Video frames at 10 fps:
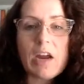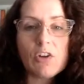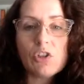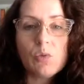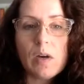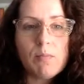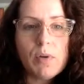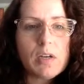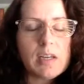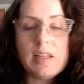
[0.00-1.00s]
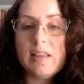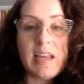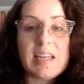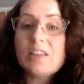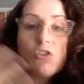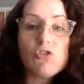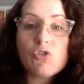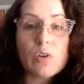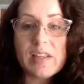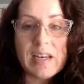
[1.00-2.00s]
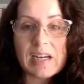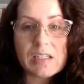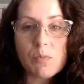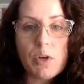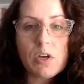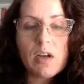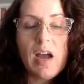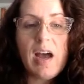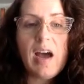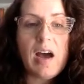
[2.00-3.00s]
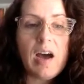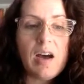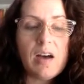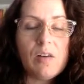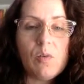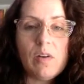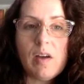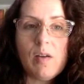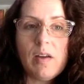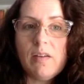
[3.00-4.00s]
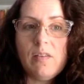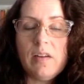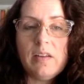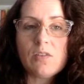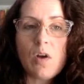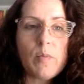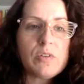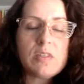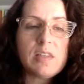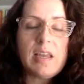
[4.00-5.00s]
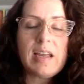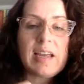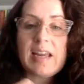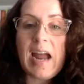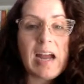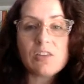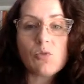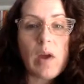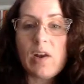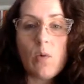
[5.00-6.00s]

character in one book and then they get their story in the next book. Uh, it's almost the thing I get asked right